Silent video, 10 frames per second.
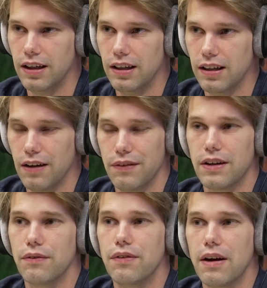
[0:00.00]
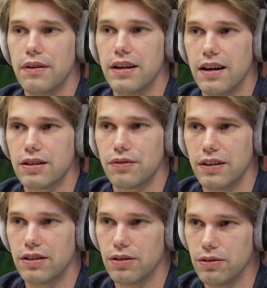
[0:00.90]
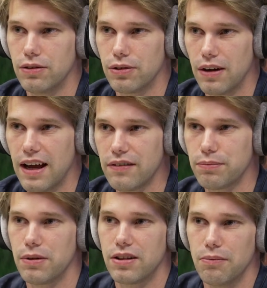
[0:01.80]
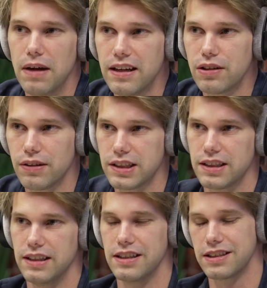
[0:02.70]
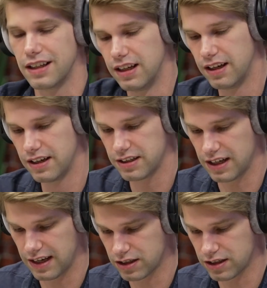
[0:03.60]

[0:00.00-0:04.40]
I think a very nice thing to have. But the main question is, say it's